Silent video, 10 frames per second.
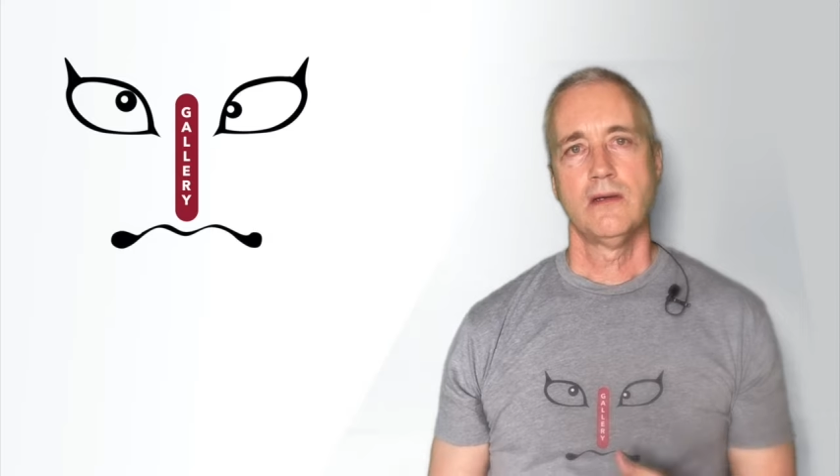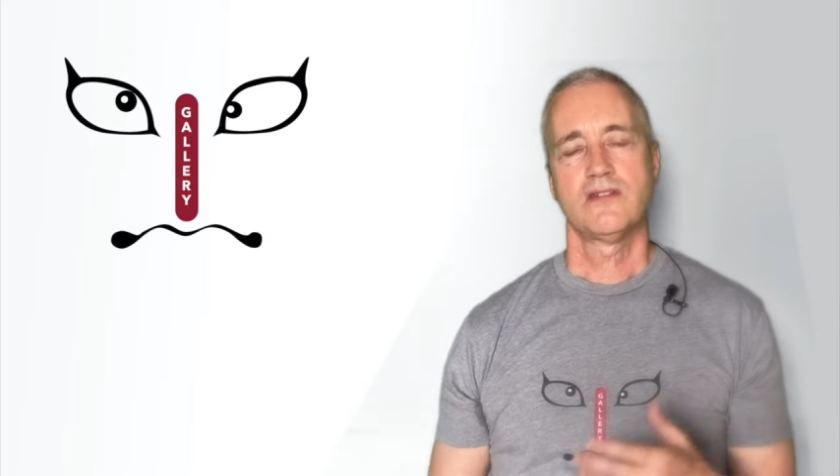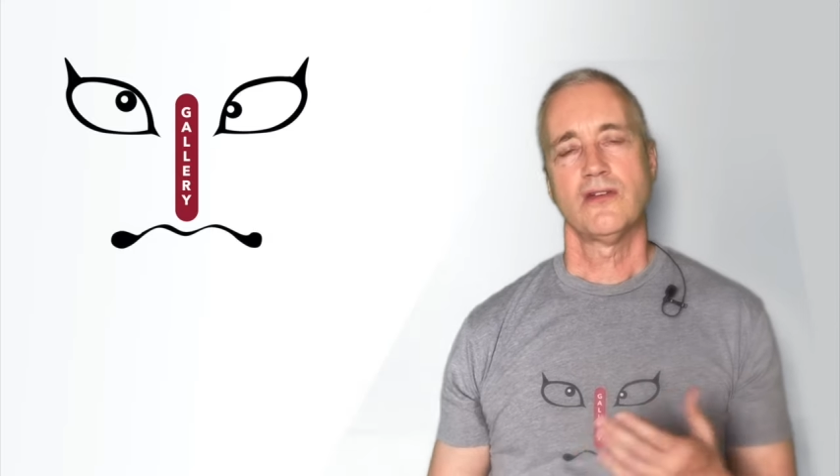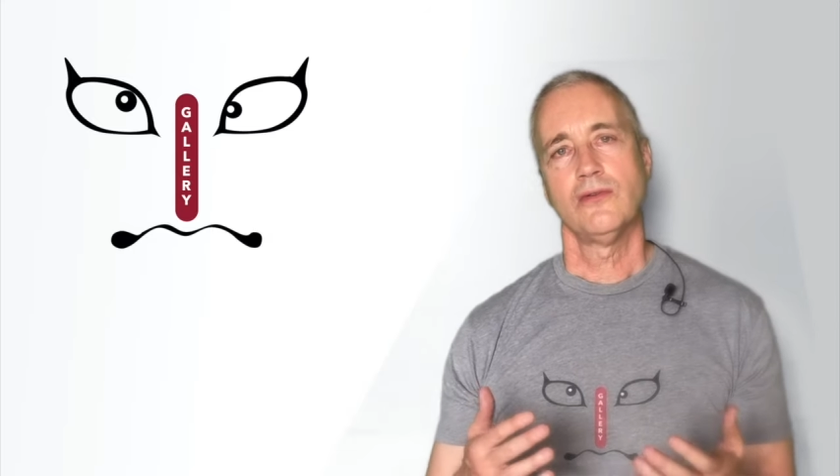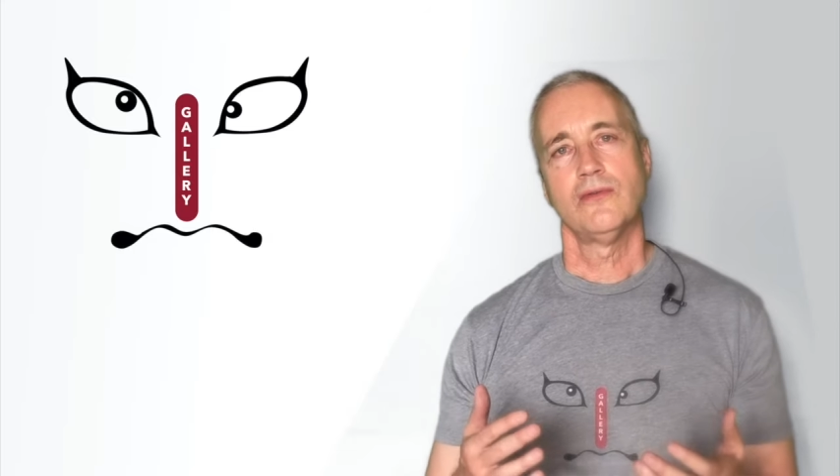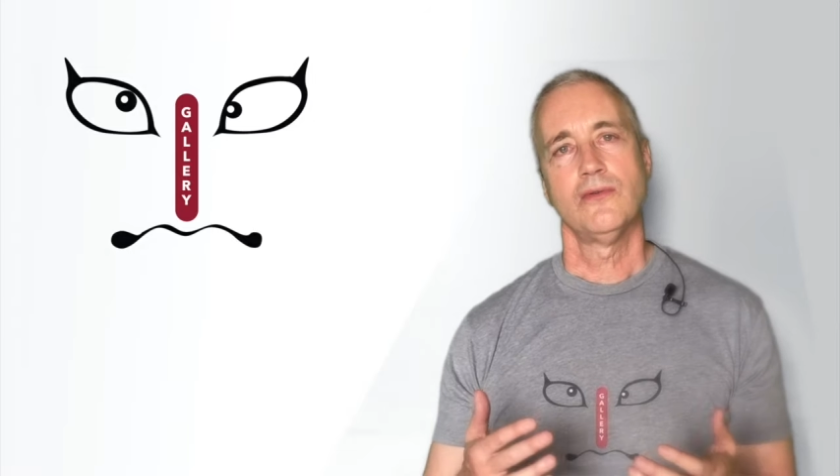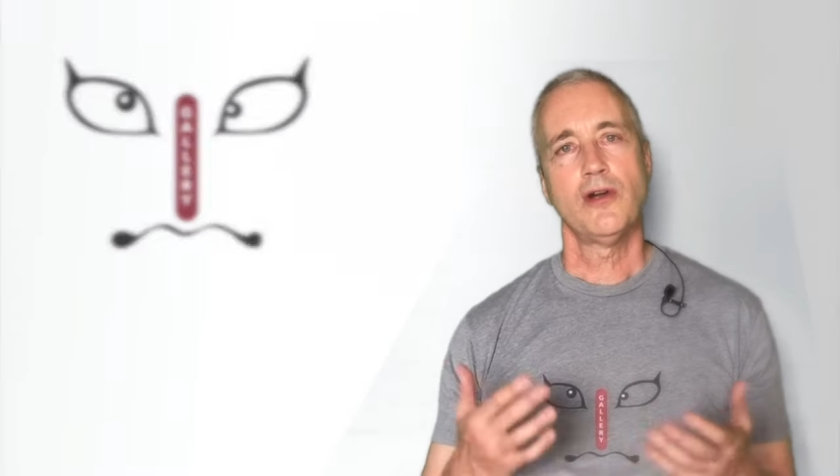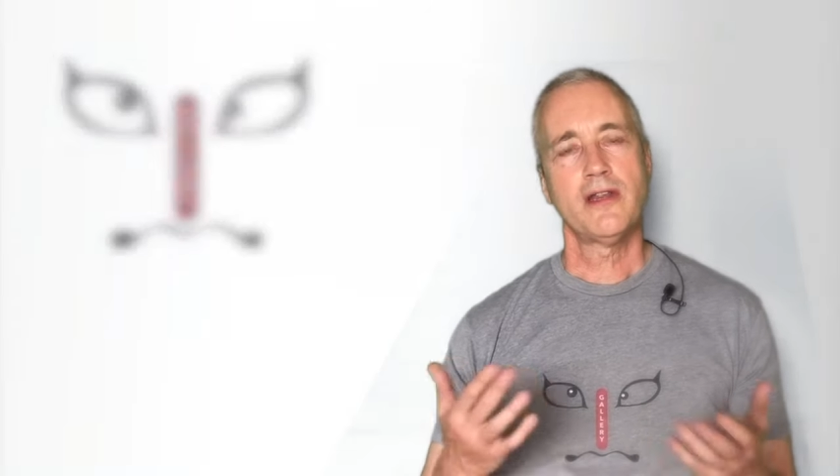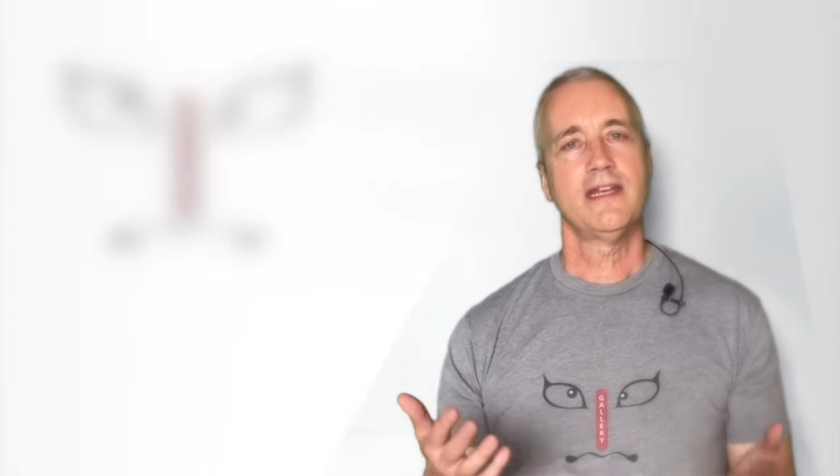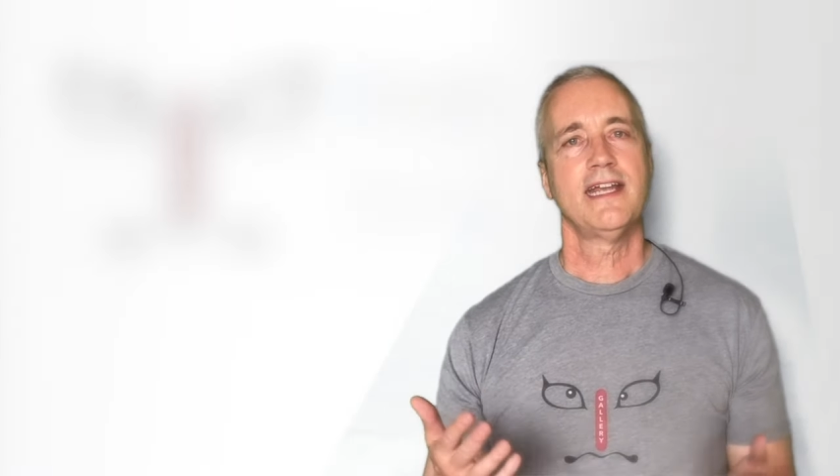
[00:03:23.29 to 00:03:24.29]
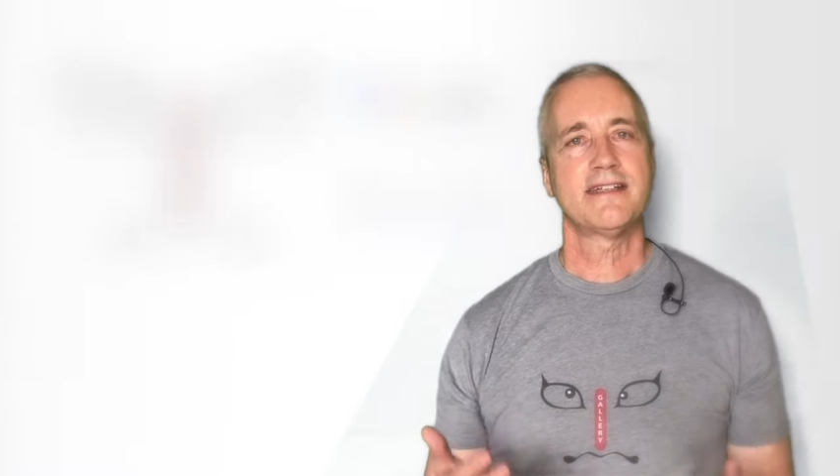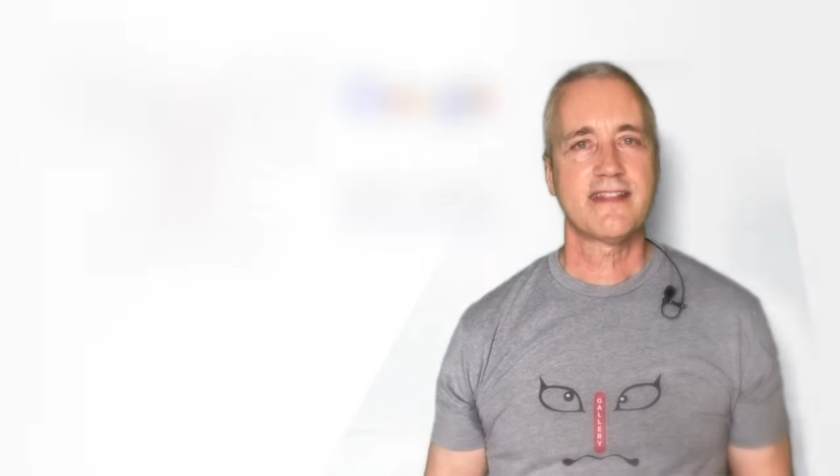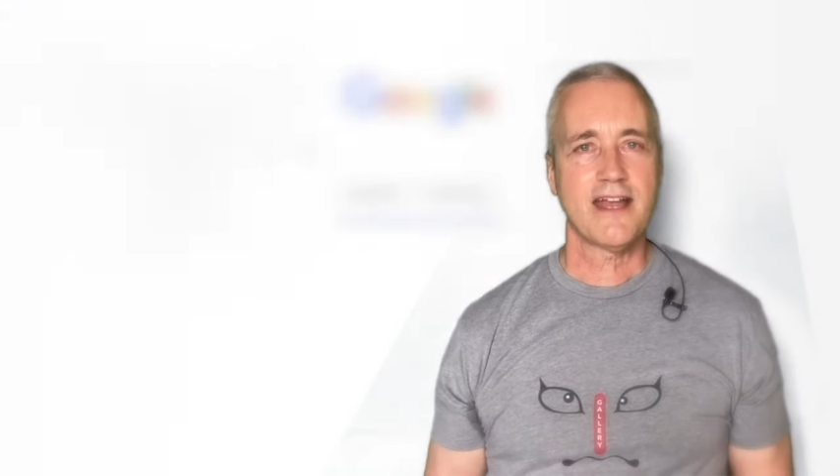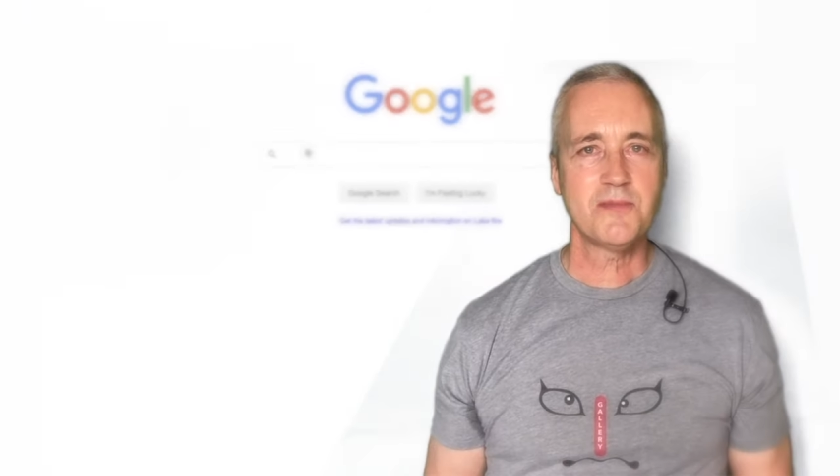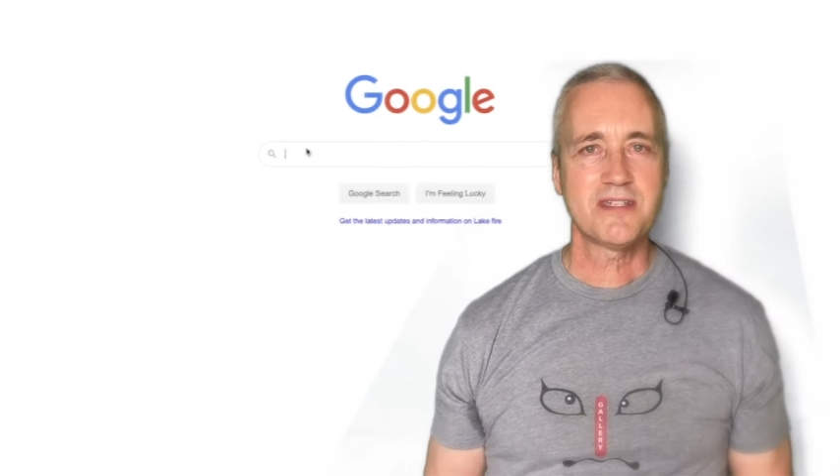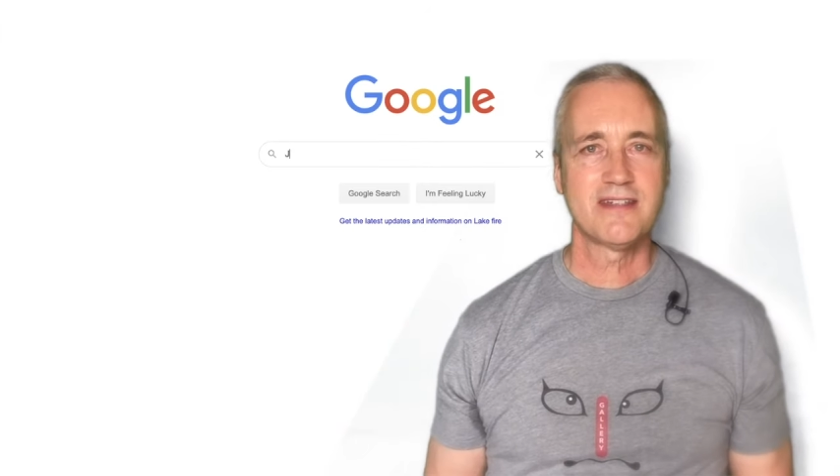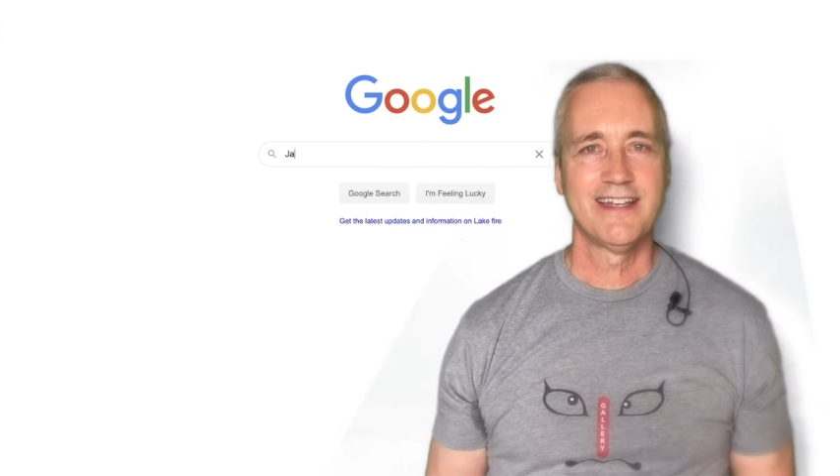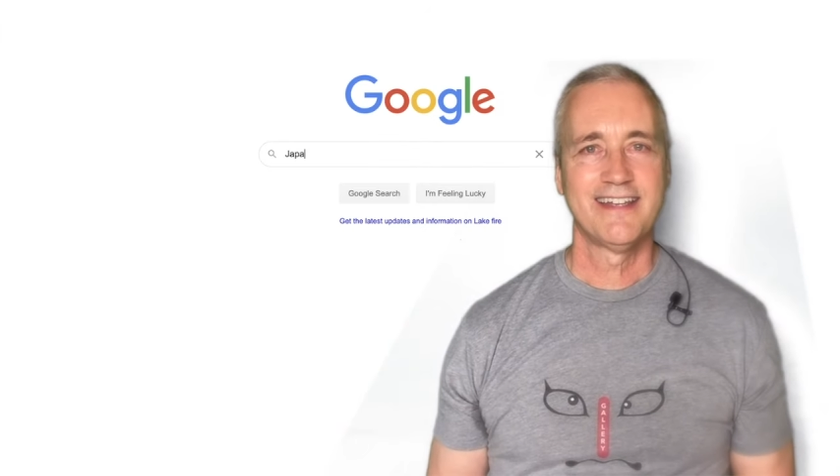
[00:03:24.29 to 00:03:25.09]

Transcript: So what are the next steps?